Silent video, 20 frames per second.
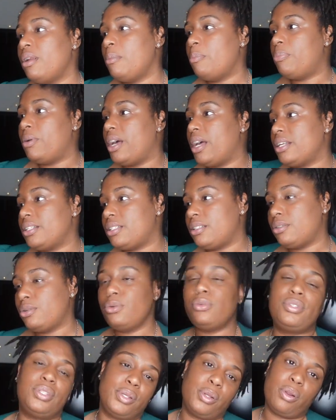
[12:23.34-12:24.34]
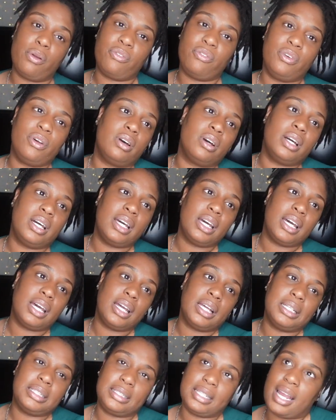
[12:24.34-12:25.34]
the bus. Lucy don't feel
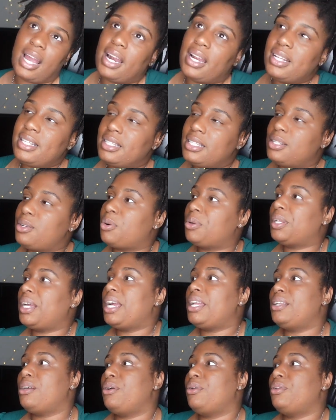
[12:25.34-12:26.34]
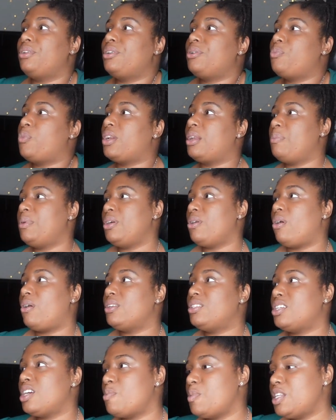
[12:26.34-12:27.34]
good. Adonis in Orlando look want to be all
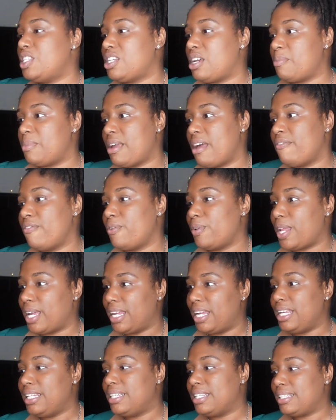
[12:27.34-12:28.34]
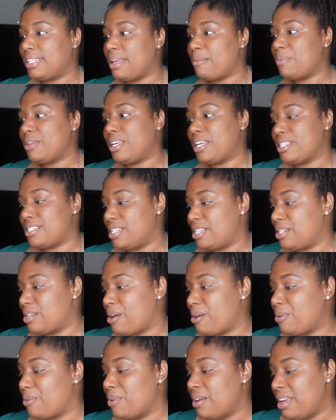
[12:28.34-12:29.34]
chummy. I feel like he did that because he
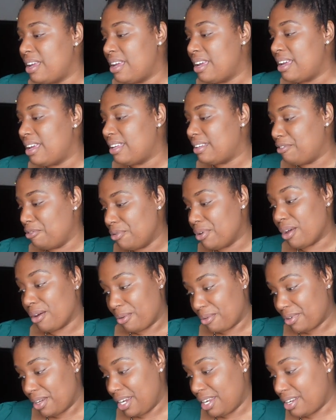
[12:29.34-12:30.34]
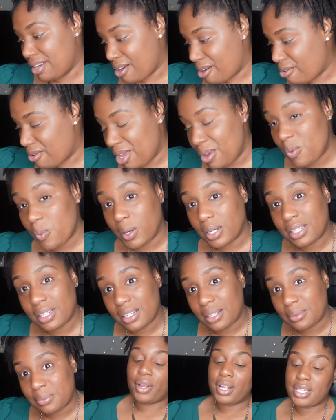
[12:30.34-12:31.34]
know he one of
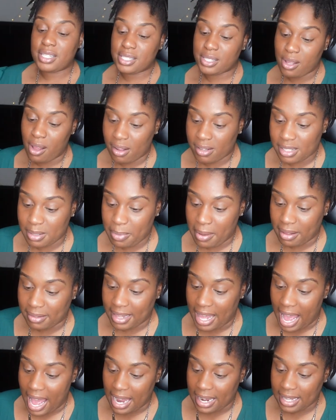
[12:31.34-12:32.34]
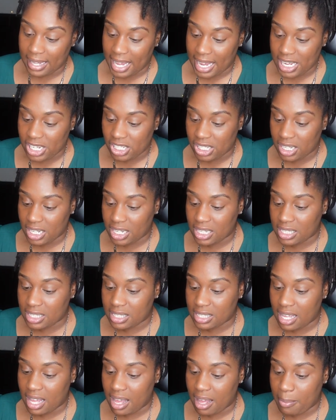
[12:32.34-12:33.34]
them. Prince talks about the
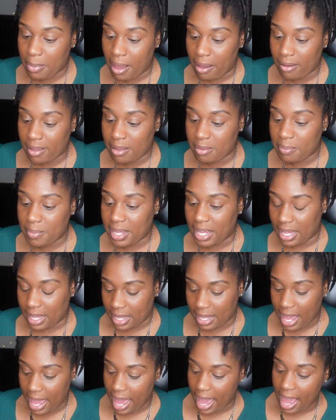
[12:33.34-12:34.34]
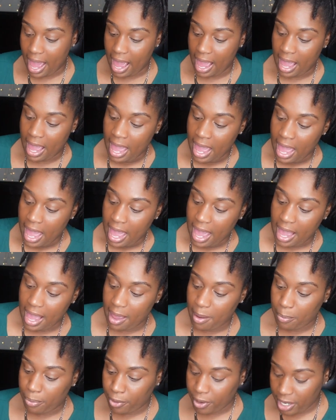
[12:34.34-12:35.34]
allegations about him being gay,
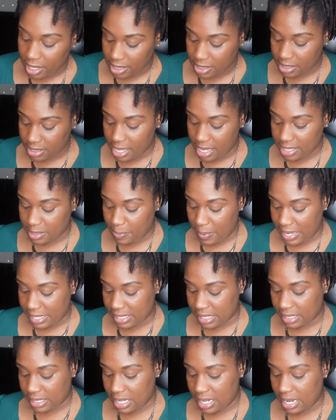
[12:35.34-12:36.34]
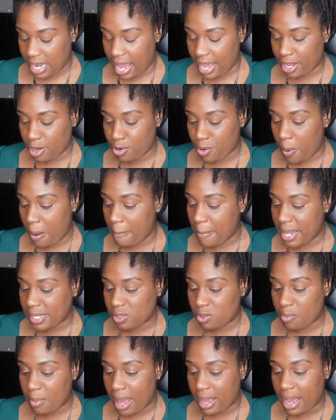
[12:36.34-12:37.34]
and Prince says basically, like, you know, it
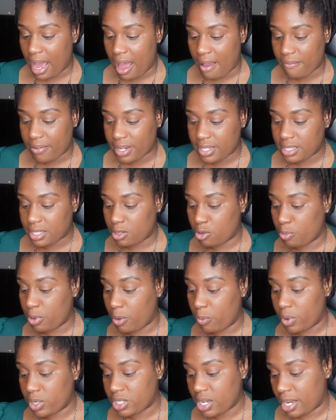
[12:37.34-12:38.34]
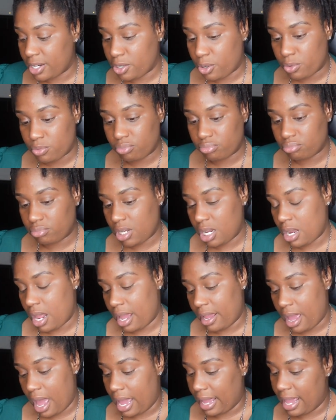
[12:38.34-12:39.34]
messed with my confidence a little bit, which I don't, you know,
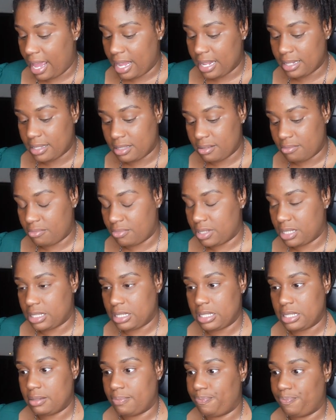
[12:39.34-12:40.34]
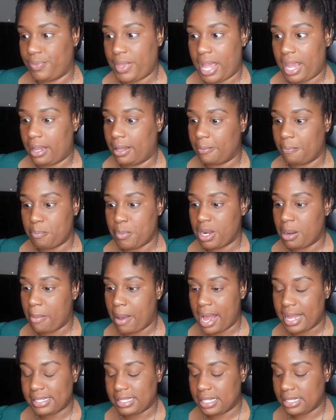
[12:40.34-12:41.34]
like, I can't like
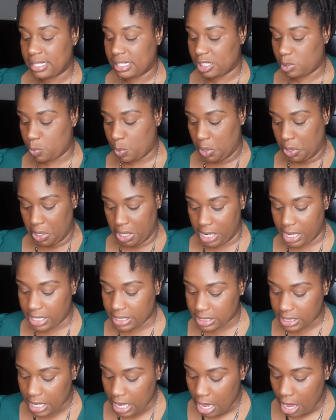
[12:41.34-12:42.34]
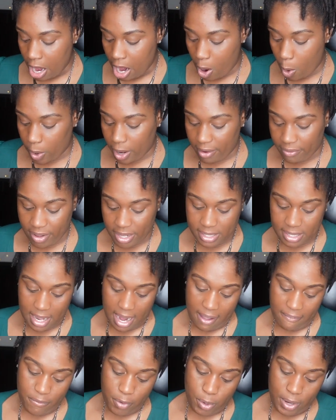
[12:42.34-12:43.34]
minimize his experience or whatever. He said,
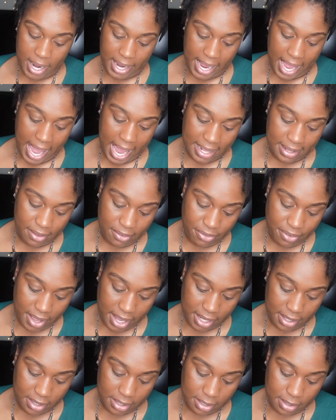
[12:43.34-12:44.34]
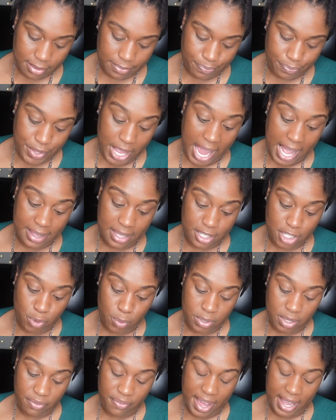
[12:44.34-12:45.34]
I feel like it had to deal
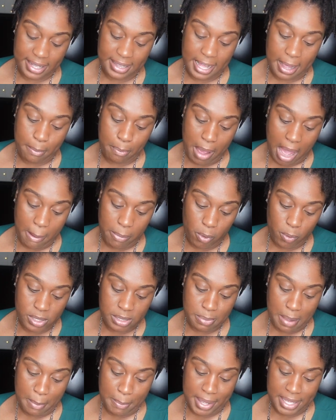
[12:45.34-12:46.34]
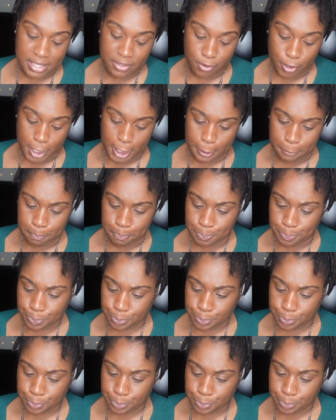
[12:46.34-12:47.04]
with the fact that Bobby was my best friend,